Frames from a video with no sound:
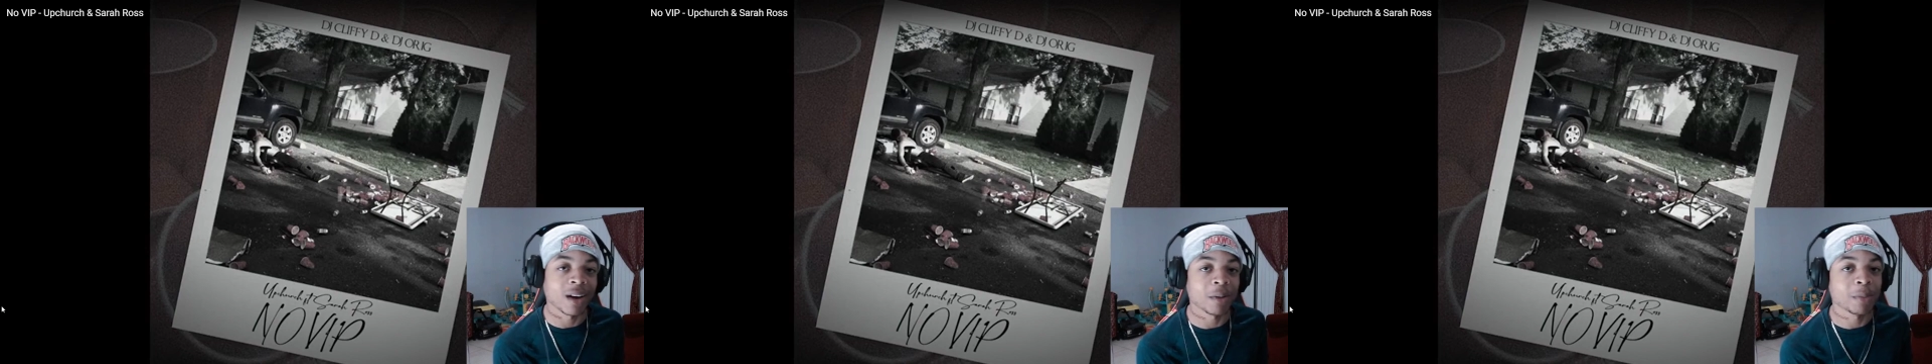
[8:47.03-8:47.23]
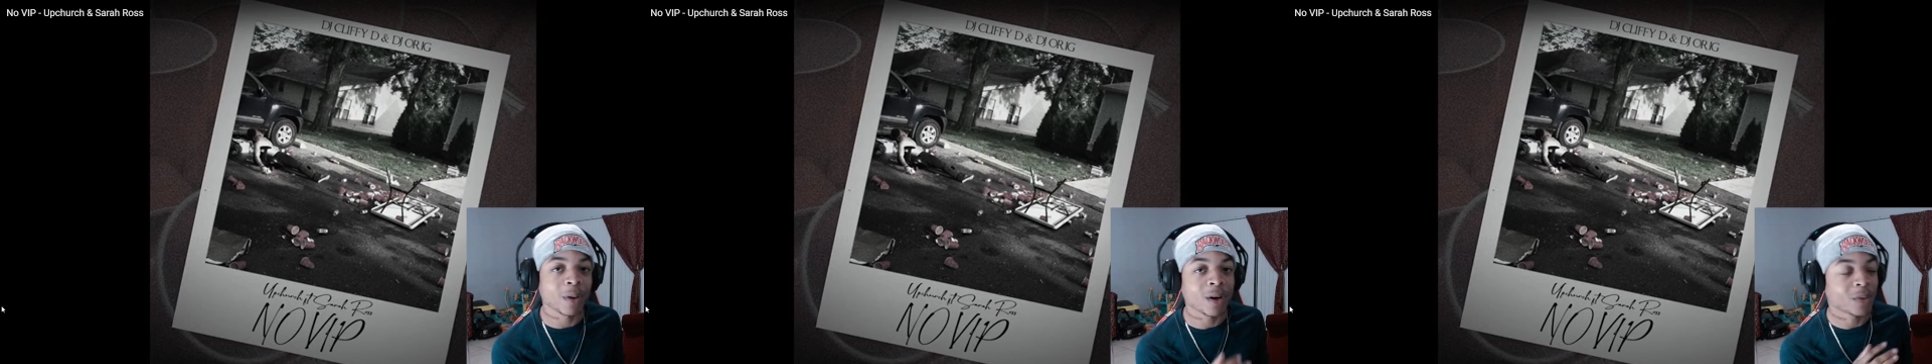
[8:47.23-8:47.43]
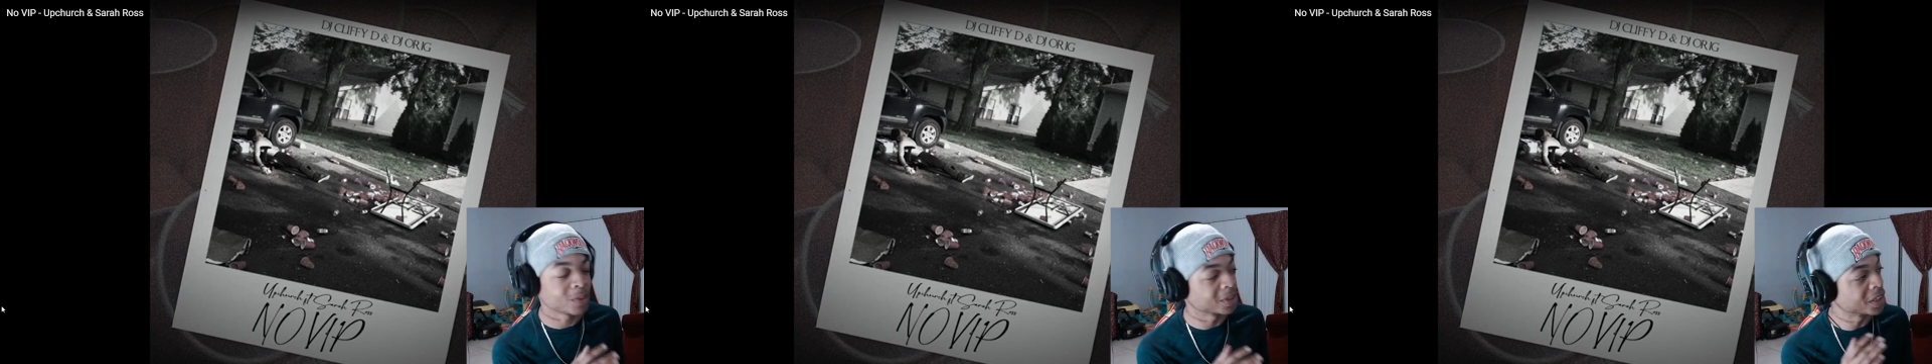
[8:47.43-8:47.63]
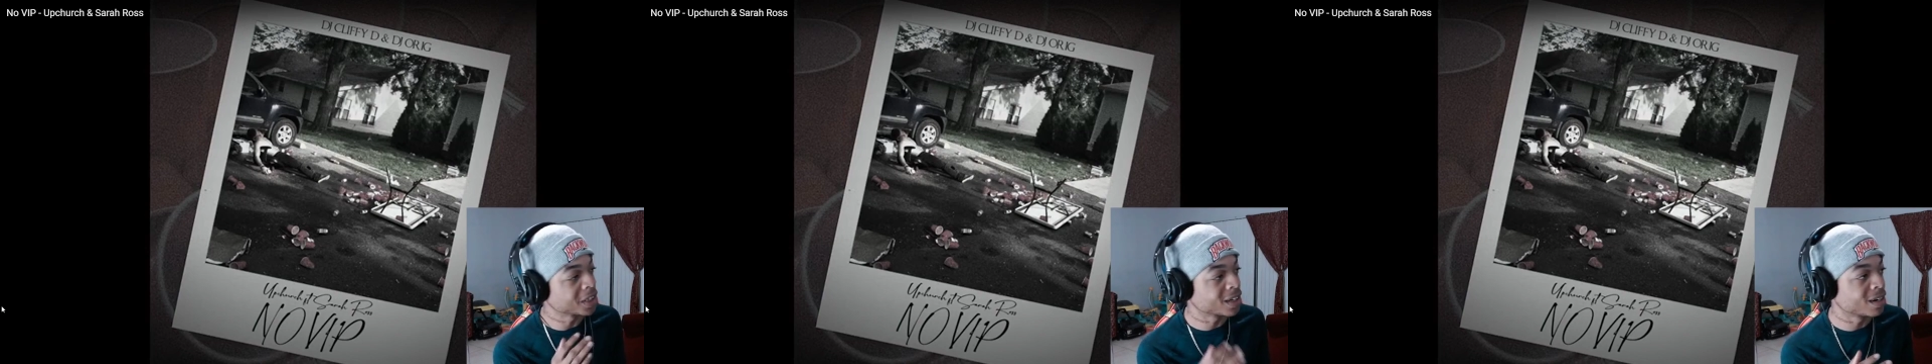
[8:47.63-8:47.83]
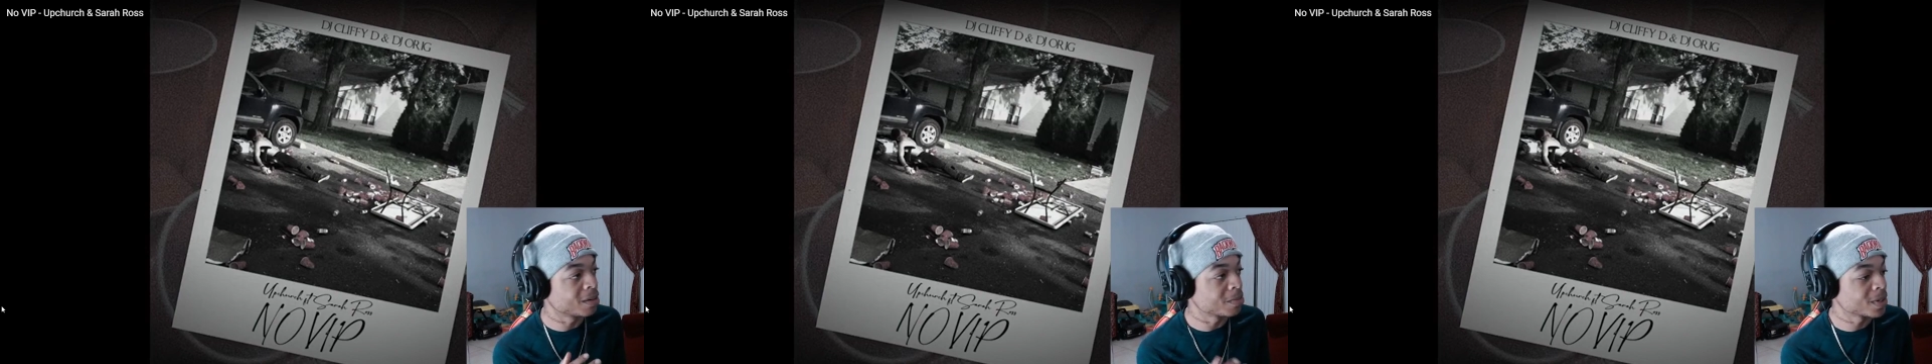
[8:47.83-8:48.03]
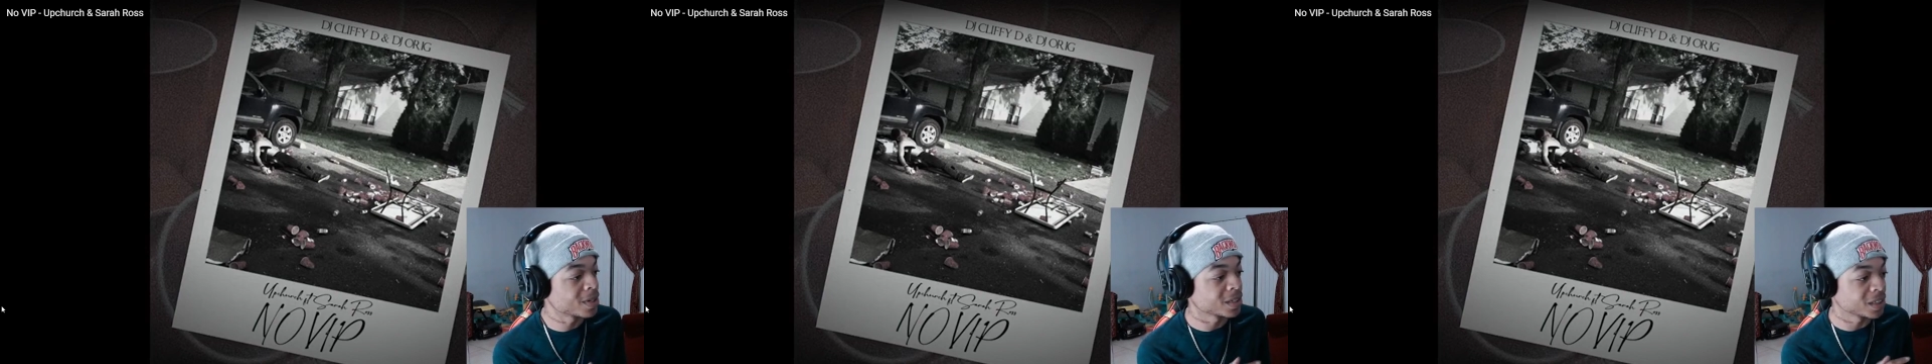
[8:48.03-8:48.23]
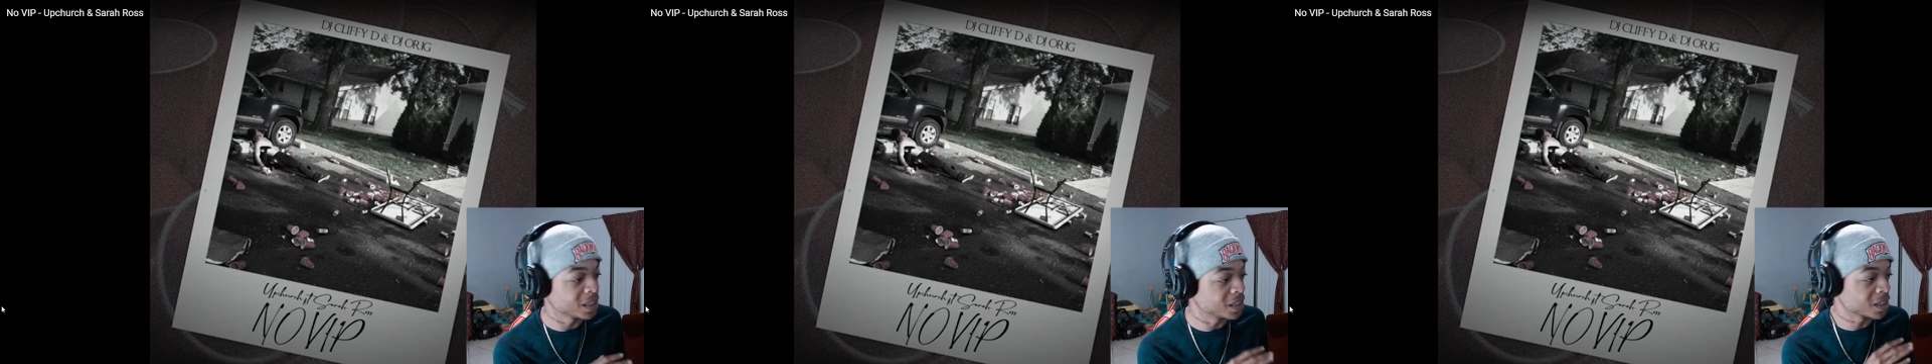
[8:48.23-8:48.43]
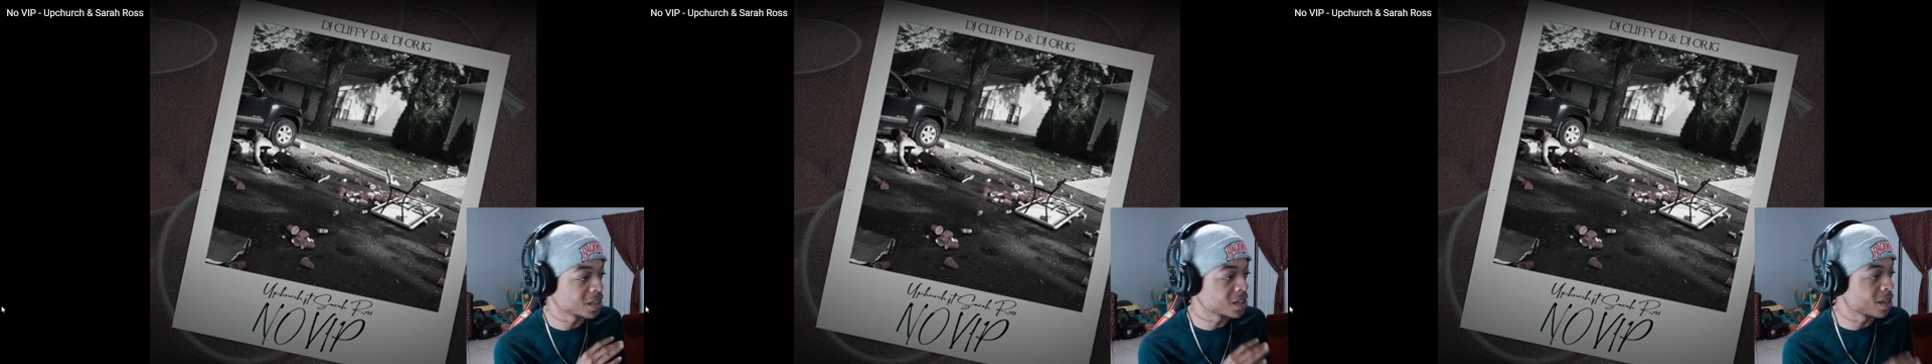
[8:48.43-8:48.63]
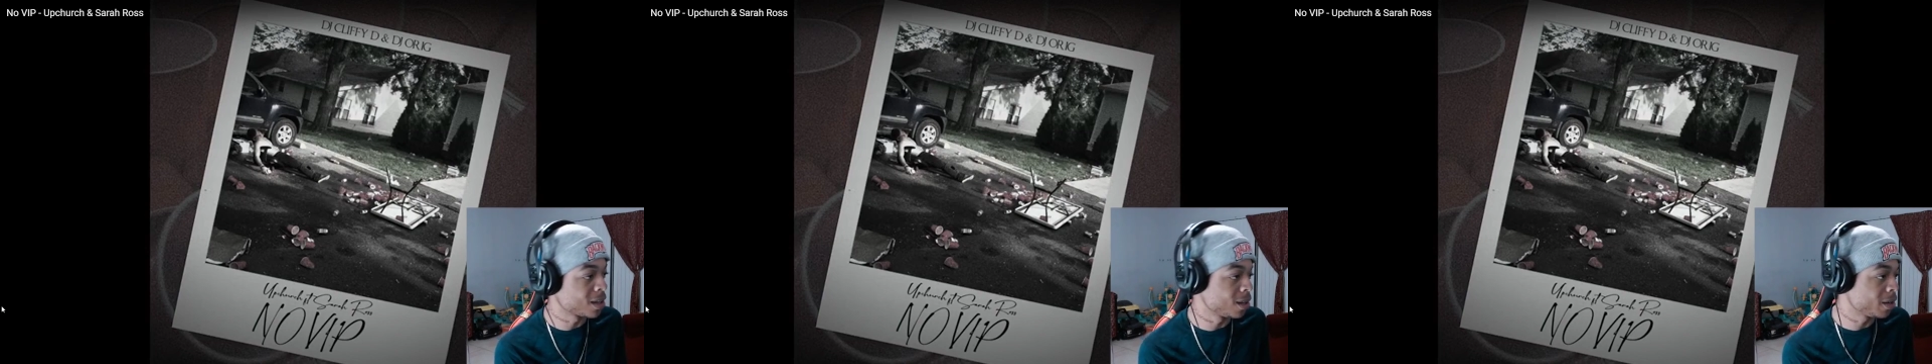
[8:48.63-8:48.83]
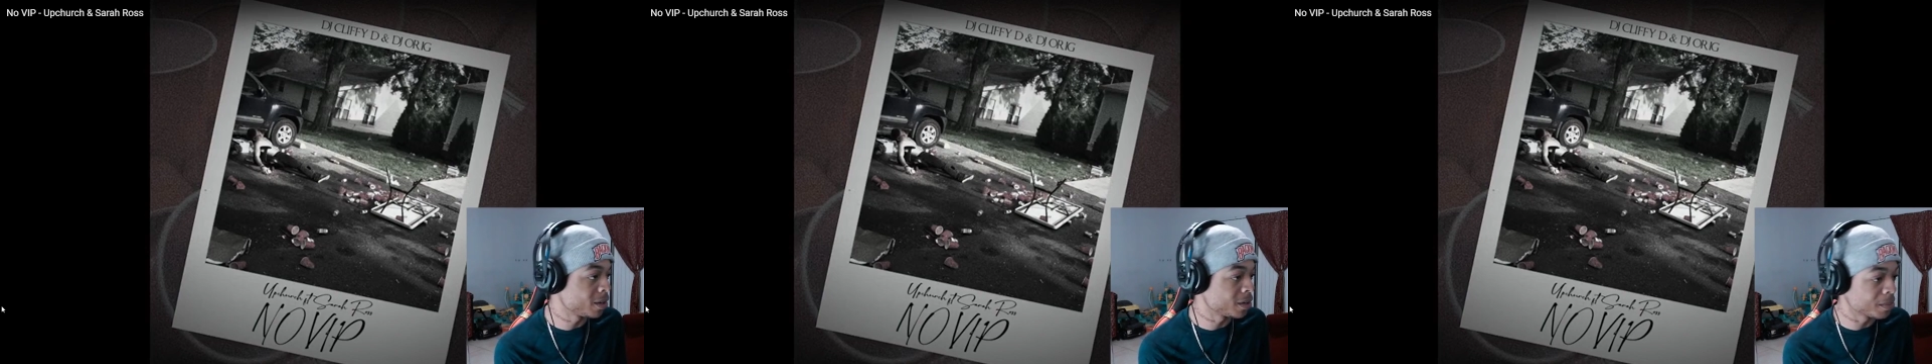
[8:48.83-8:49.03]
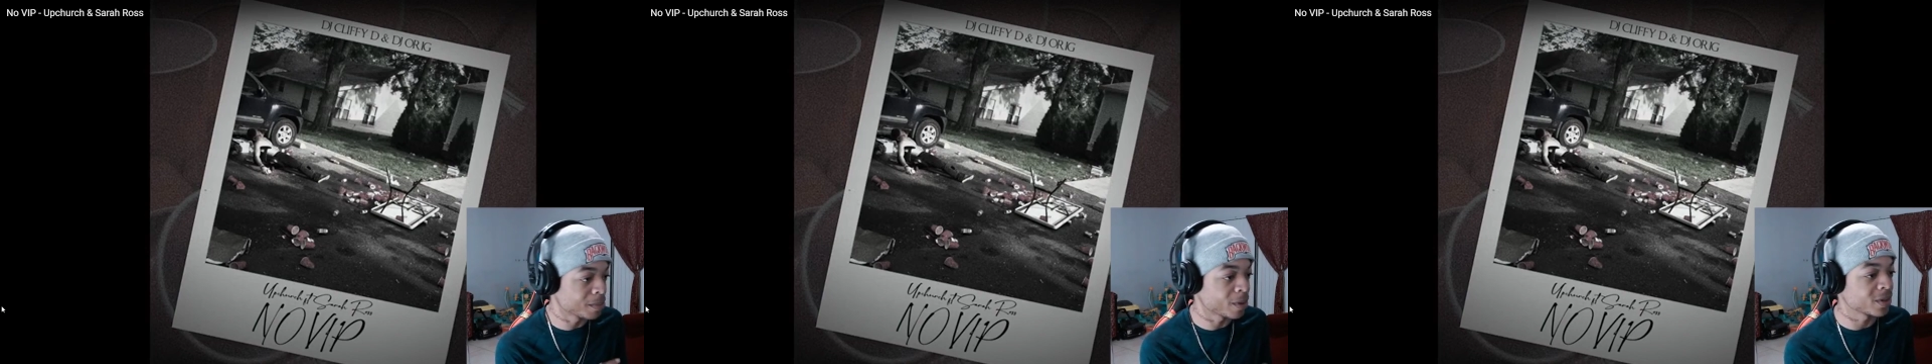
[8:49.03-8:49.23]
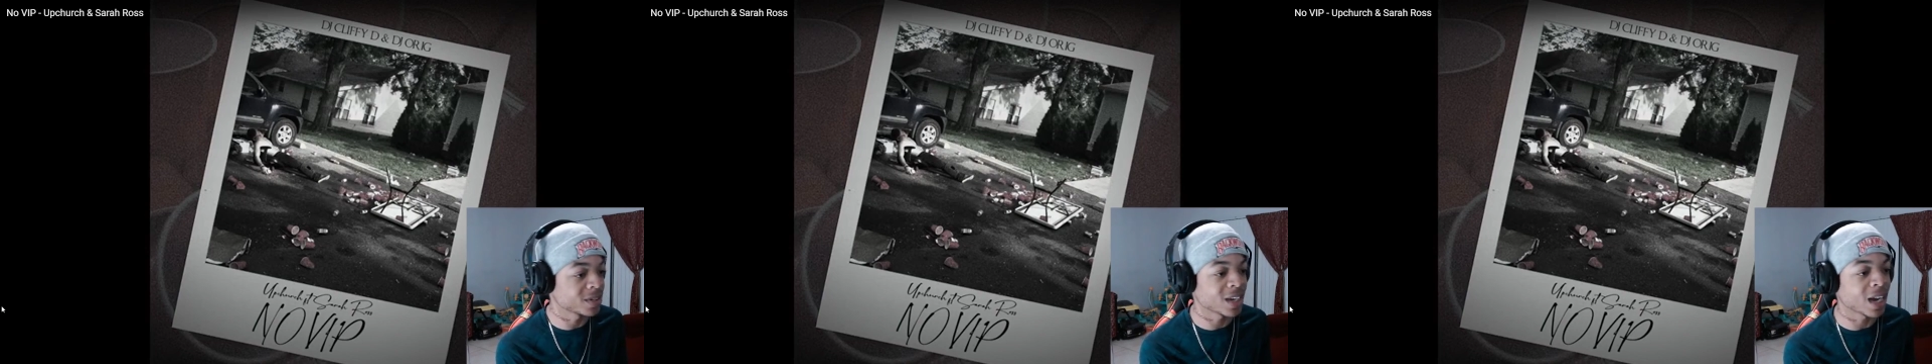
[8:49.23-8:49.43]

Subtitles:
part where she come in, she just clearly murders it.